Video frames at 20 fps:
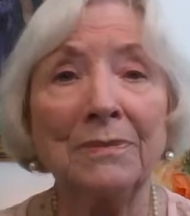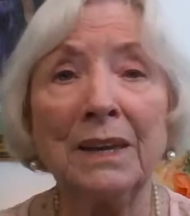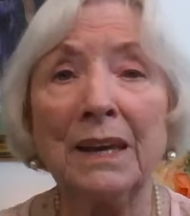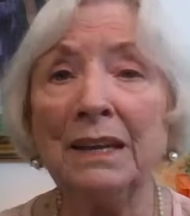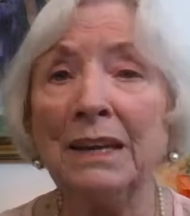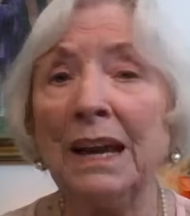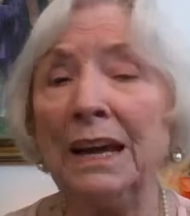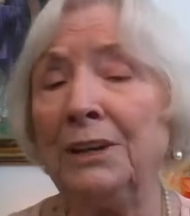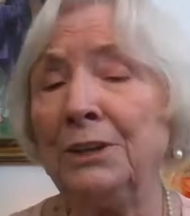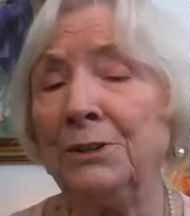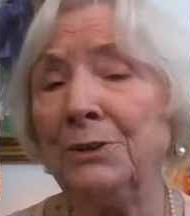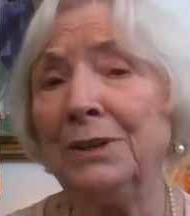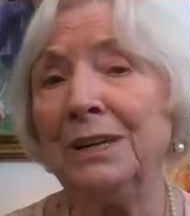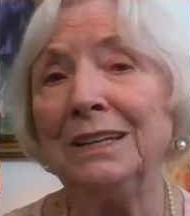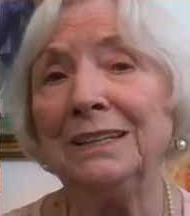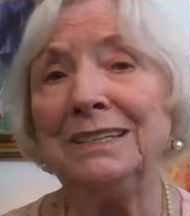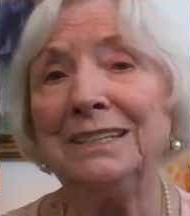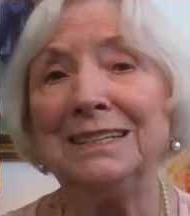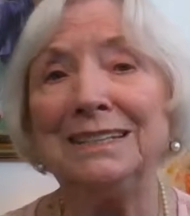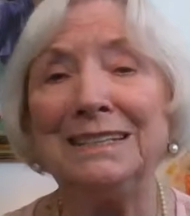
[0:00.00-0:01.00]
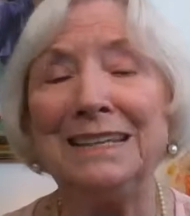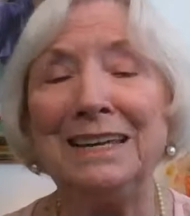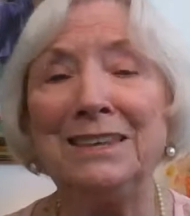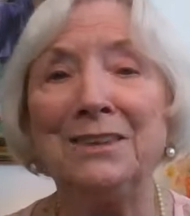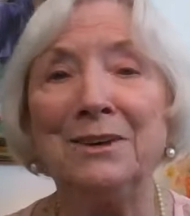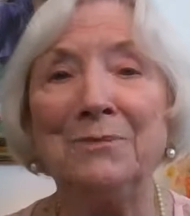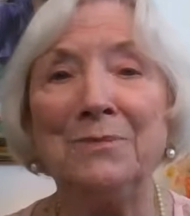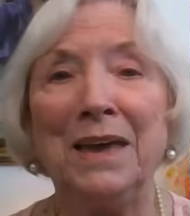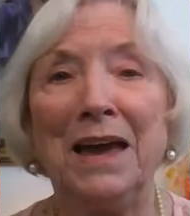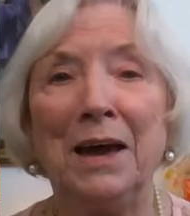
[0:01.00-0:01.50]
And I don't get to see
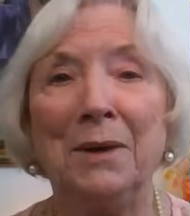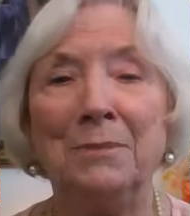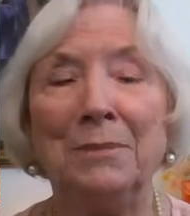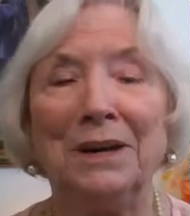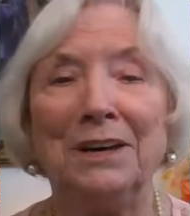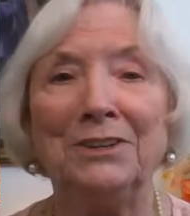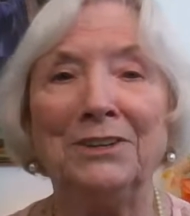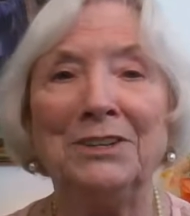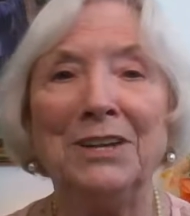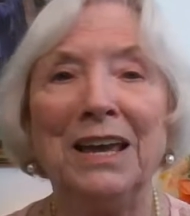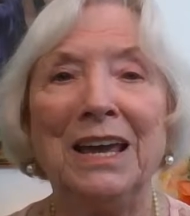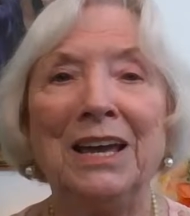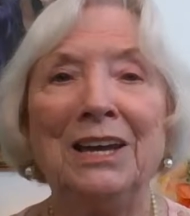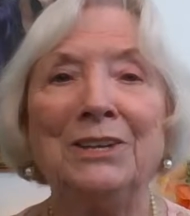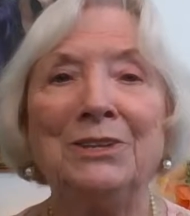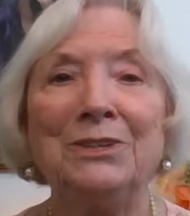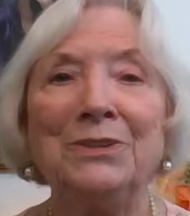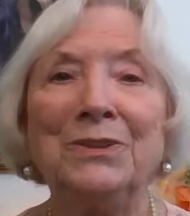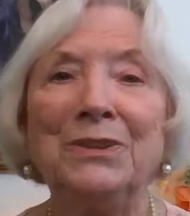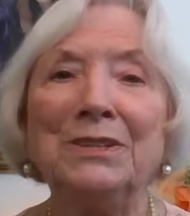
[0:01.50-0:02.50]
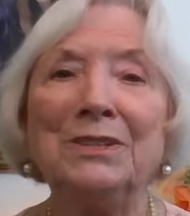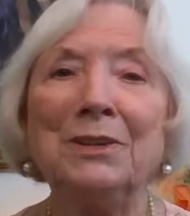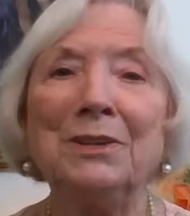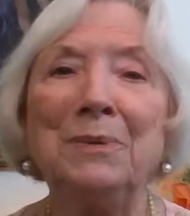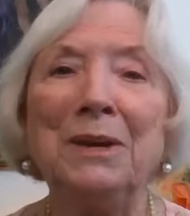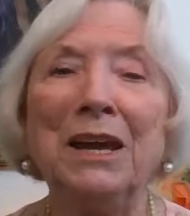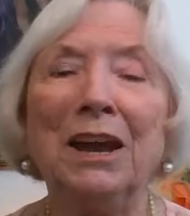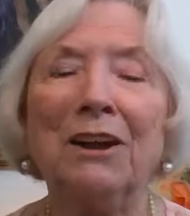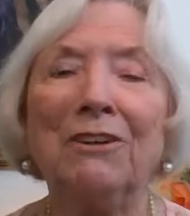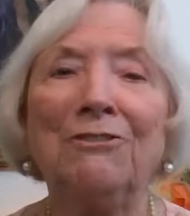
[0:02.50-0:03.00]
them that much. So this will
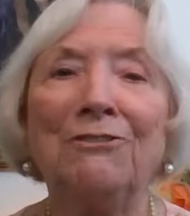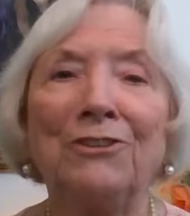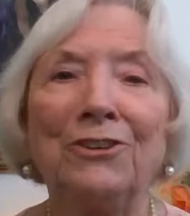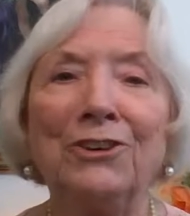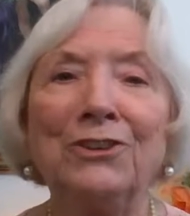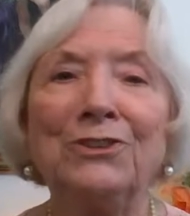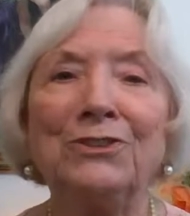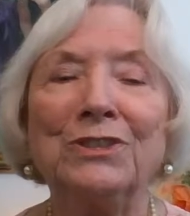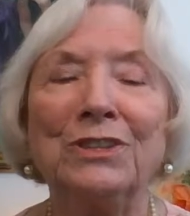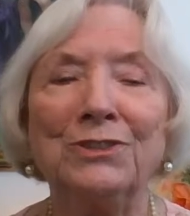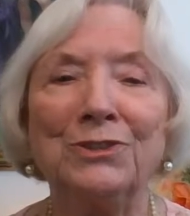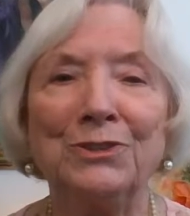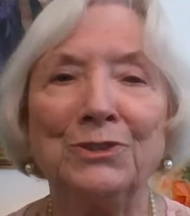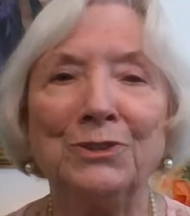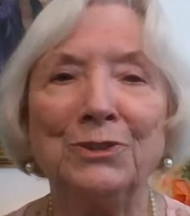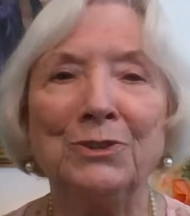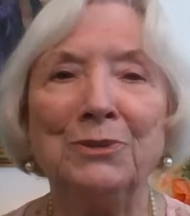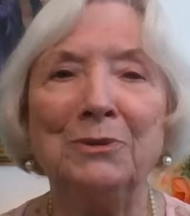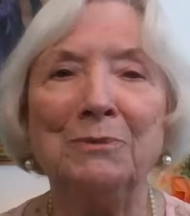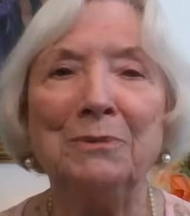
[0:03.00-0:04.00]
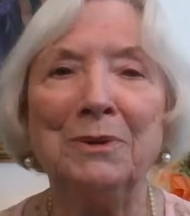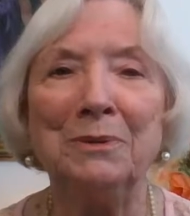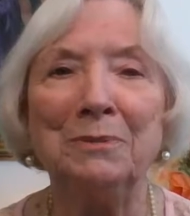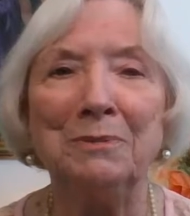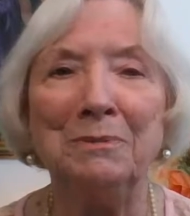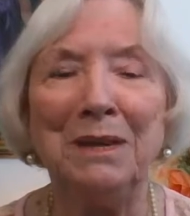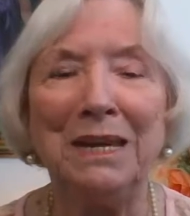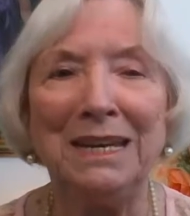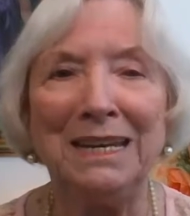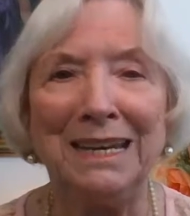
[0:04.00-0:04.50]
be our first Zoom
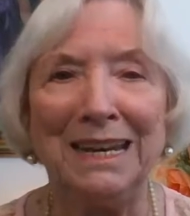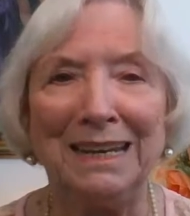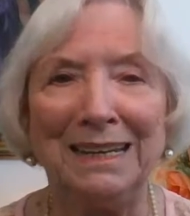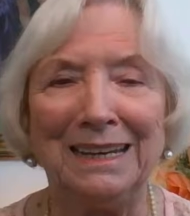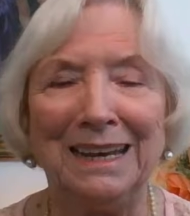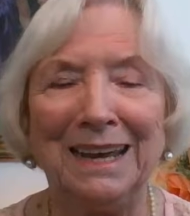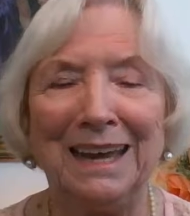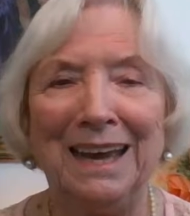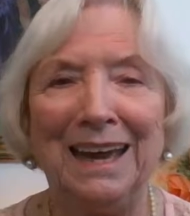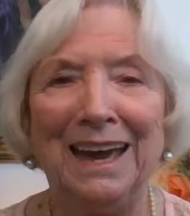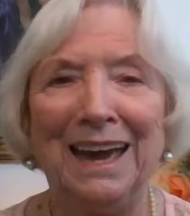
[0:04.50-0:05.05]
meeting.